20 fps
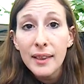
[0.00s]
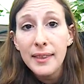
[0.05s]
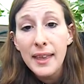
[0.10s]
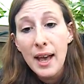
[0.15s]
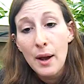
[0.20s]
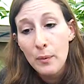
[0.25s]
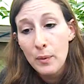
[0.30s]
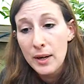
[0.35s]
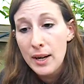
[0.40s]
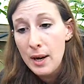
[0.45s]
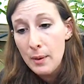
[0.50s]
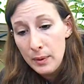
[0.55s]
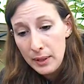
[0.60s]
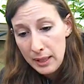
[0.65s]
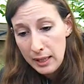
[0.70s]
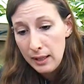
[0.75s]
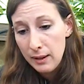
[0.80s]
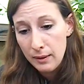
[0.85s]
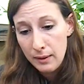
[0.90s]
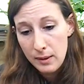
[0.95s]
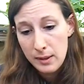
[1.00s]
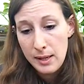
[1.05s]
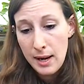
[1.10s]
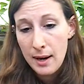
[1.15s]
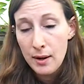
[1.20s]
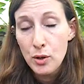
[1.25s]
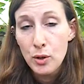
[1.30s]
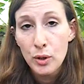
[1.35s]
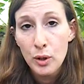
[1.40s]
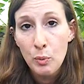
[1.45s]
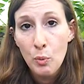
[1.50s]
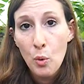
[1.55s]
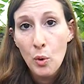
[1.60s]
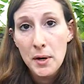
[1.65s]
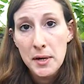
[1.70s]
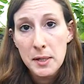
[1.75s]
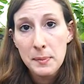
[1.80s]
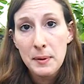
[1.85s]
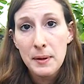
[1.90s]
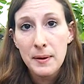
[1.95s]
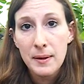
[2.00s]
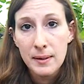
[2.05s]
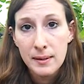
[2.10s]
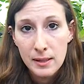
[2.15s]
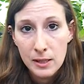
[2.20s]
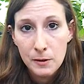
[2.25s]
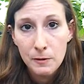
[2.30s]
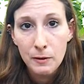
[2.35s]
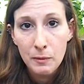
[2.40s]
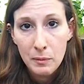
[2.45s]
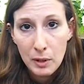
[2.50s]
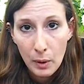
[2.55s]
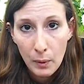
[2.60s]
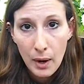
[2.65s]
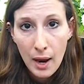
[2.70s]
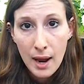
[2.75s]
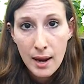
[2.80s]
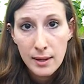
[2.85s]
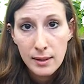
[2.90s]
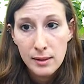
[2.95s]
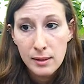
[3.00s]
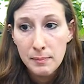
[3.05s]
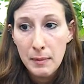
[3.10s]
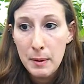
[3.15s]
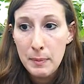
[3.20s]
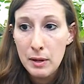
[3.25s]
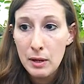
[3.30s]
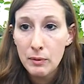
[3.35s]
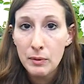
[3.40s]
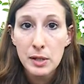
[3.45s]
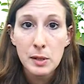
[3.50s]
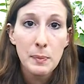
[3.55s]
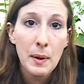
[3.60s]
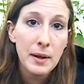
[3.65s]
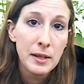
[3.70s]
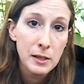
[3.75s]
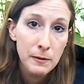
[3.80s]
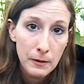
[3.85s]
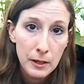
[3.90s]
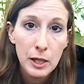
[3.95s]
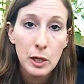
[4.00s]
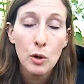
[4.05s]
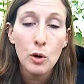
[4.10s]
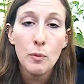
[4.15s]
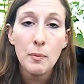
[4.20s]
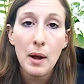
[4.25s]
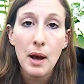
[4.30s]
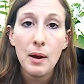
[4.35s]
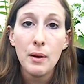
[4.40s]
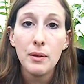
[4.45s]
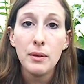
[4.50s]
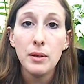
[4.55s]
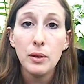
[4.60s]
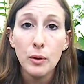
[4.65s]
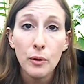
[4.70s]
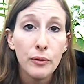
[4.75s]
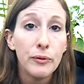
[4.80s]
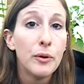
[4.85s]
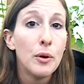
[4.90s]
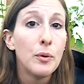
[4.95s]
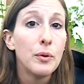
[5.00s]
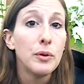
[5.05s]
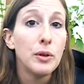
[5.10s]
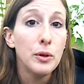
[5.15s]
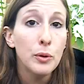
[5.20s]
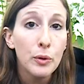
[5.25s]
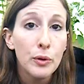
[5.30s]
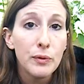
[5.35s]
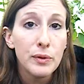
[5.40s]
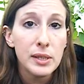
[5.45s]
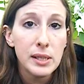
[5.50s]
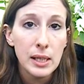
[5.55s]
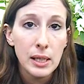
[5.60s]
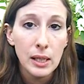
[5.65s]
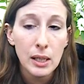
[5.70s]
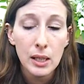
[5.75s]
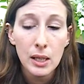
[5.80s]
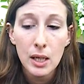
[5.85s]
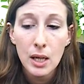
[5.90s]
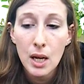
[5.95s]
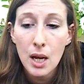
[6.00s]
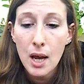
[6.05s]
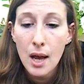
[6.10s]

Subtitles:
that what I will hear is actually more experiences from you guys. Maybe a response video about the UFO you have seen.